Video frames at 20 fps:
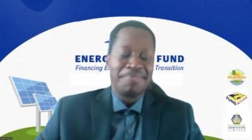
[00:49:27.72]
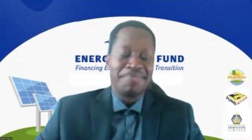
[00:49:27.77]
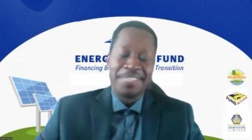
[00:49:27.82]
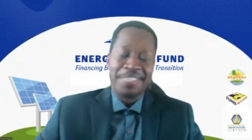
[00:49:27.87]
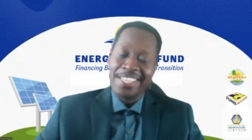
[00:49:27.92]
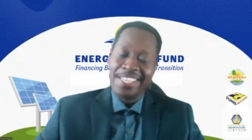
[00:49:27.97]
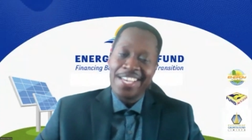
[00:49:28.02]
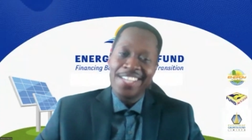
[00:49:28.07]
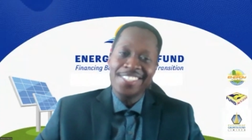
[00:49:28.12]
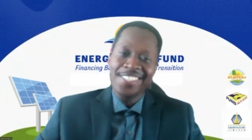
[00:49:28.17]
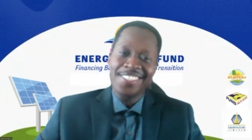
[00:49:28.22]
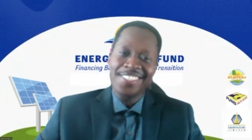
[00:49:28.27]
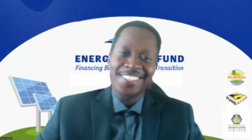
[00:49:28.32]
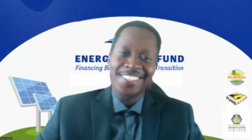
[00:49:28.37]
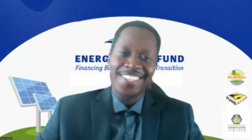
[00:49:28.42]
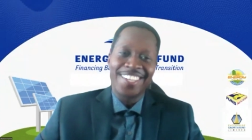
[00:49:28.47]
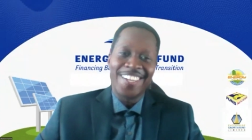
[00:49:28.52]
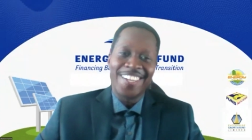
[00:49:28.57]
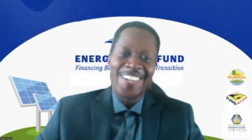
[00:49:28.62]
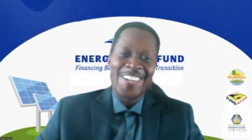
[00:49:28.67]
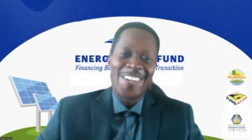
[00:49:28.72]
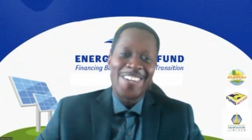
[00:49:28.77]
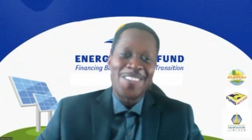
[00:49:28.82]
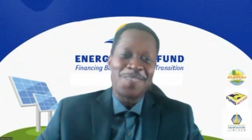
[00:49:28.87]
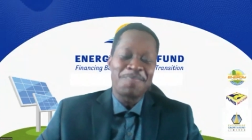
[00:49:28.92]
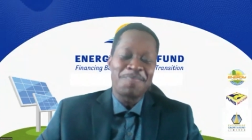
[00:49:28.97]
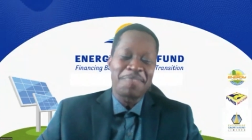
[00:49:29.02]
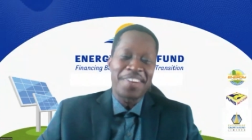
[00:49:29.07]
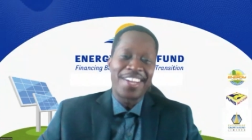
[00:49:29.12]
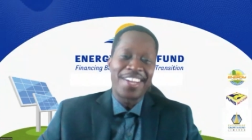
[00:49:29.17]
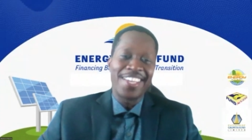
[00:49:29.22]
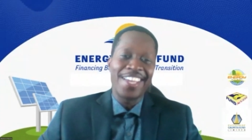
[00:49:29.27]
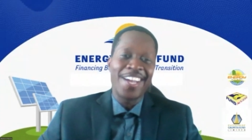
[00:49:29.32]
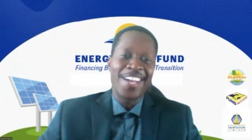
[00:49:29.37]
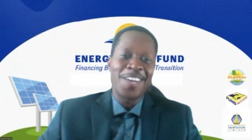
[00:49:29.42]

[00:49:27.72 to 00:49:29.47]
Yes. I